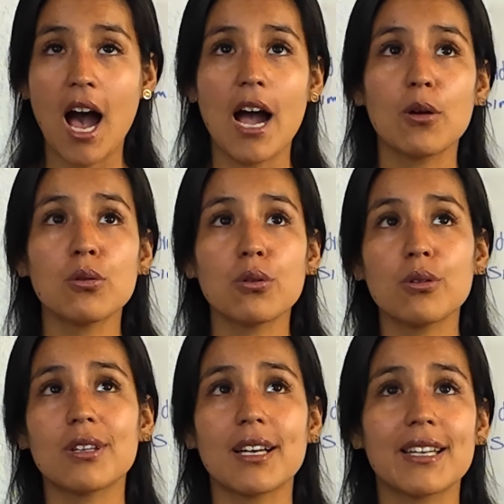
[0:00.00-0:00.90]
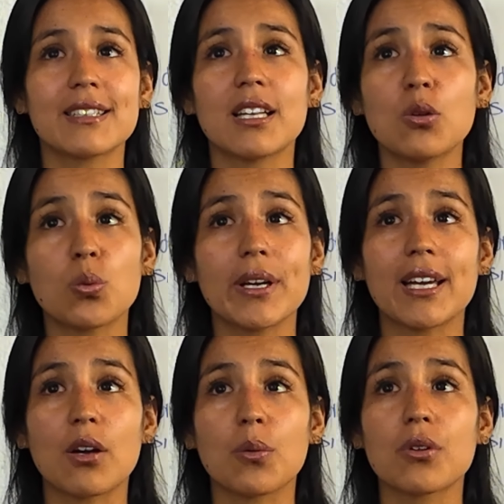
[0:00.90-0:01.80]
I also said that this
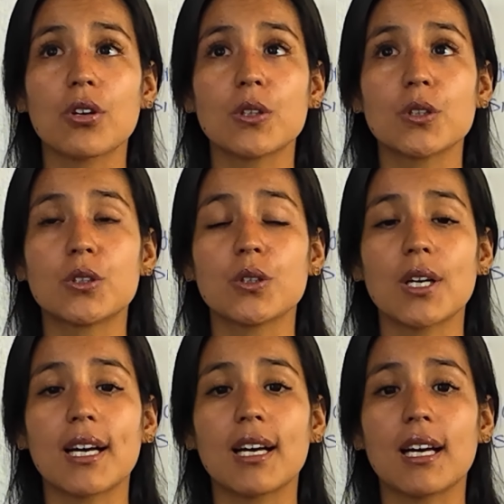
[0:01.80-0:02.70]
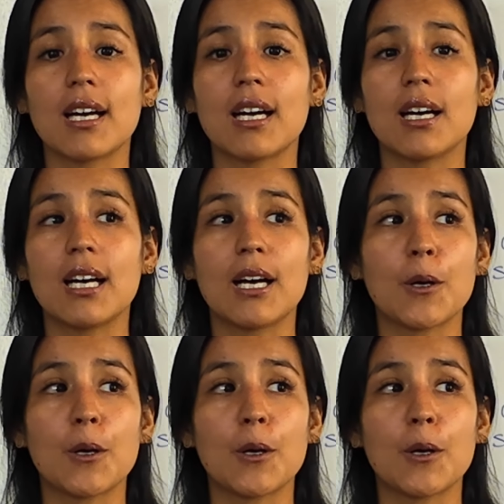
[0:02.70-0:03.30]
week I was going to do a